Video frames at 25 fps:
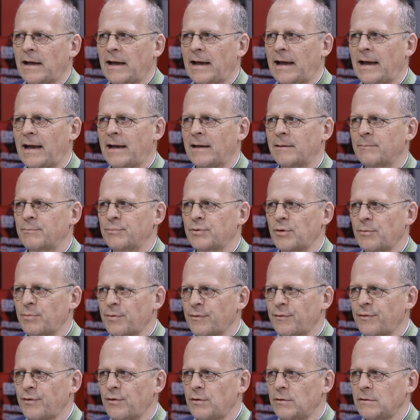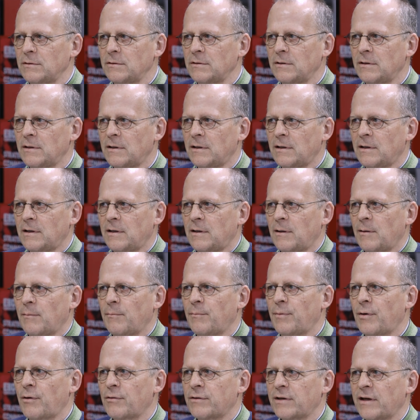and propofol.
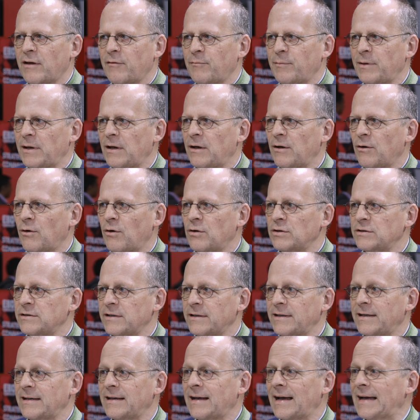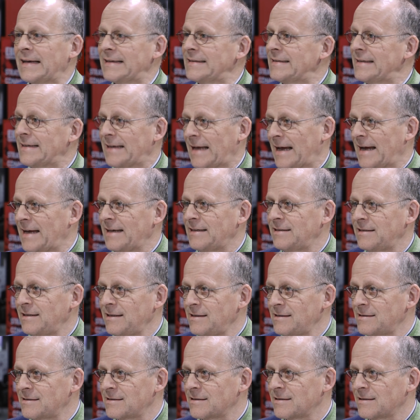Both have been launched in the
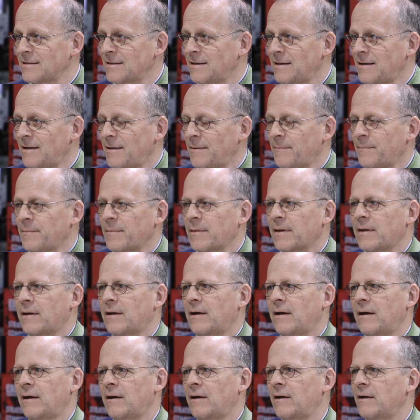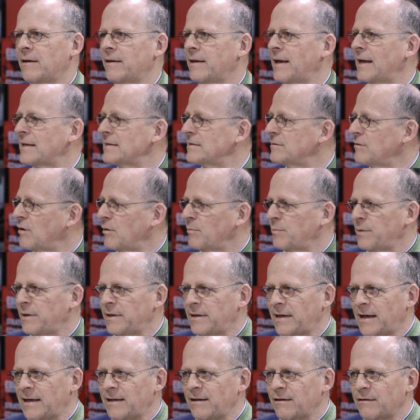1980s. There has not
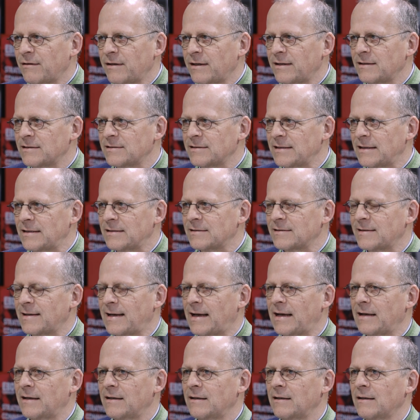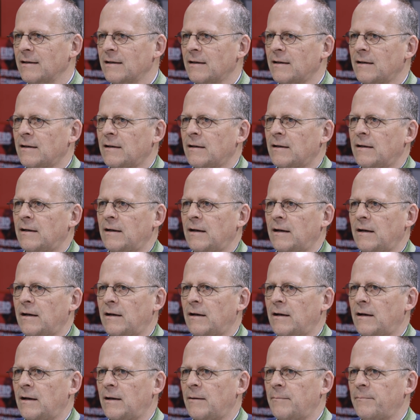been anything since then.
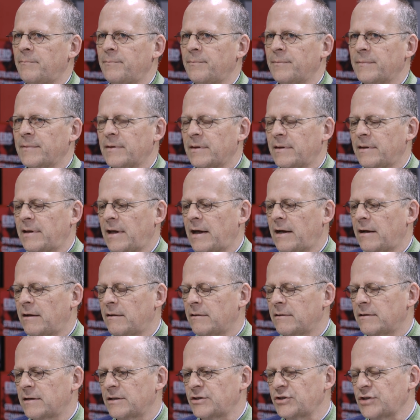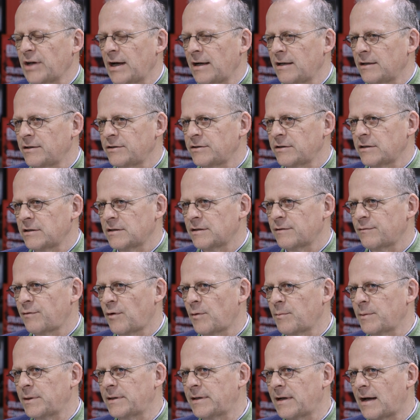The challenges
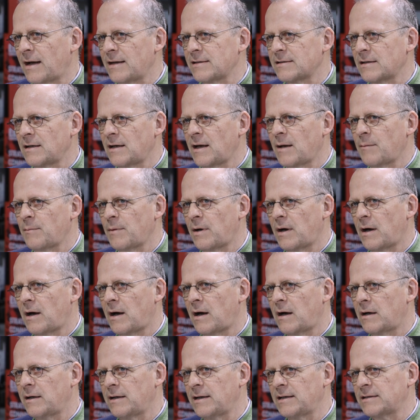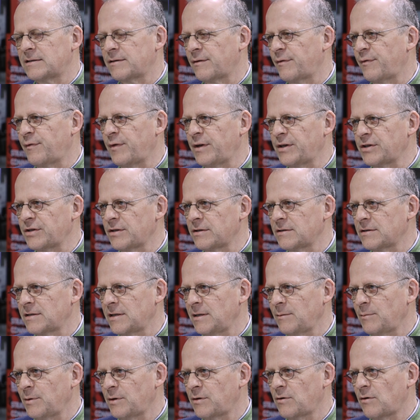for midazolam is
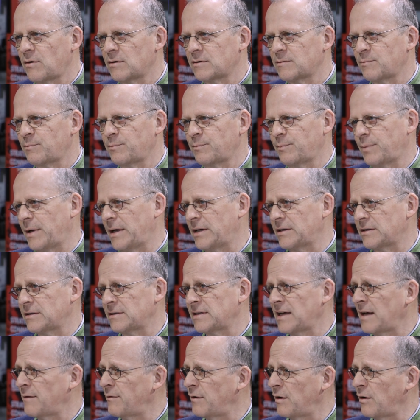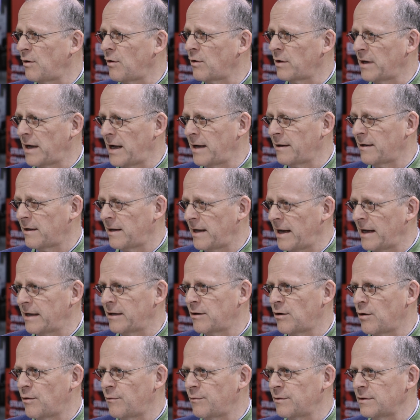efficiency, because patients have a long
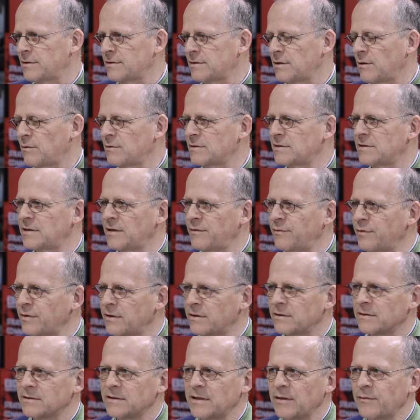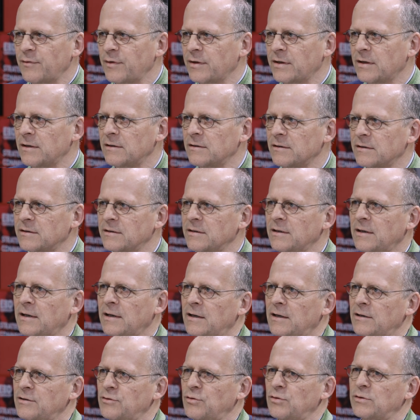hangover, so it's difficult
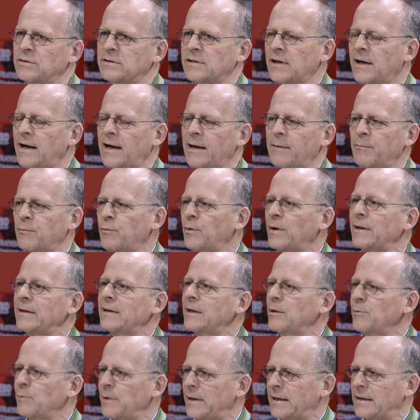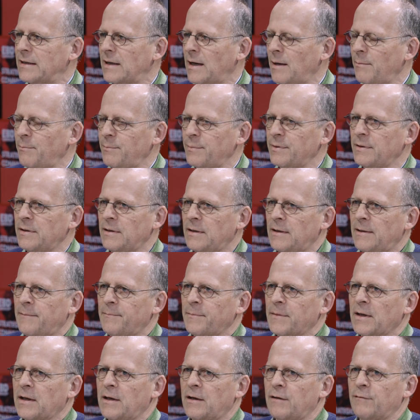to time when they wake up. Yeah.
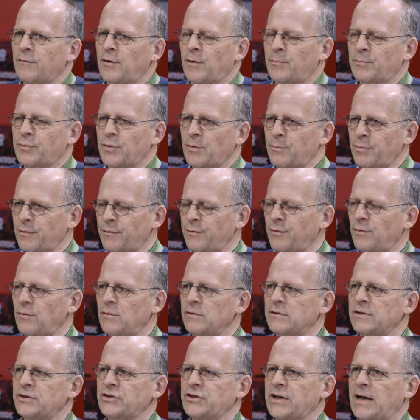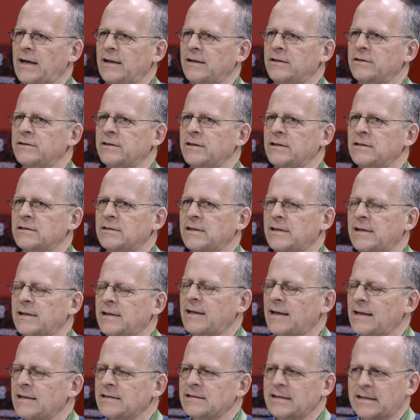For propofol, the challenge is that
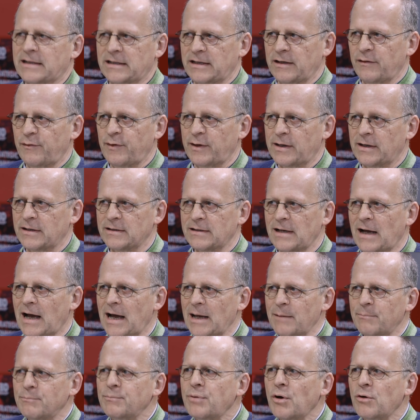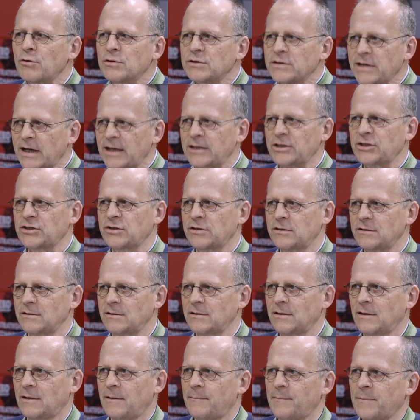has significant hypotension,
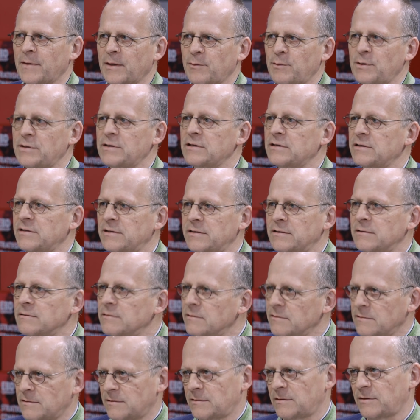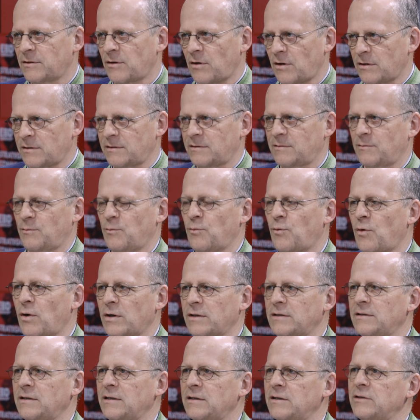which is not
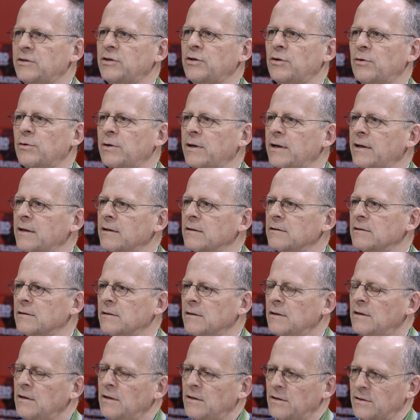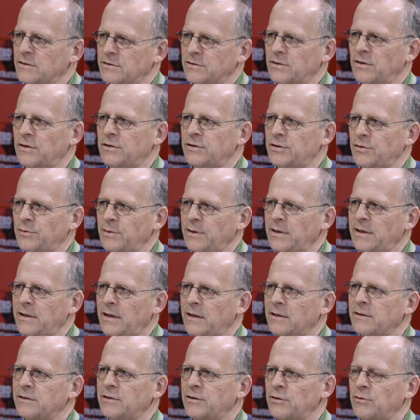wanted during surgery
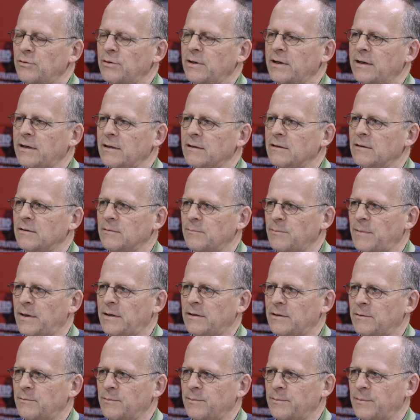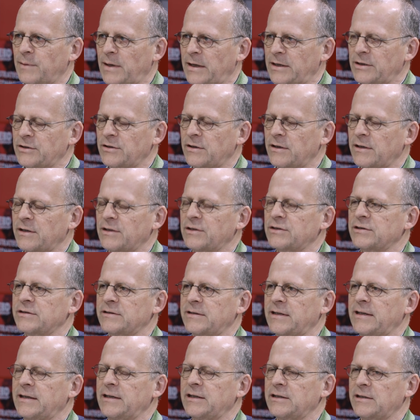and during major
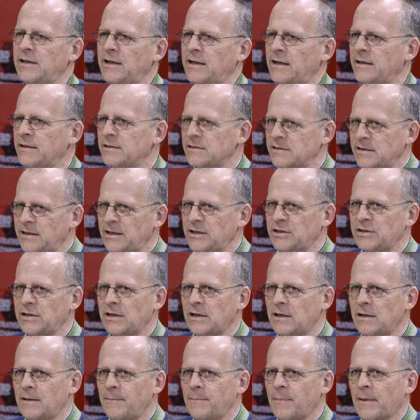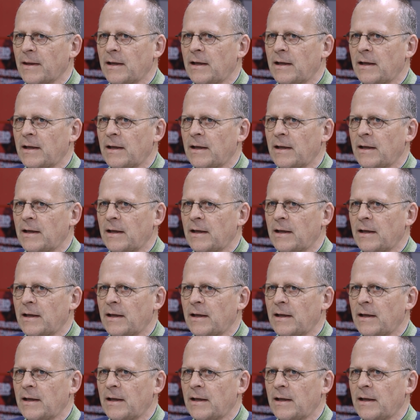anesthesia,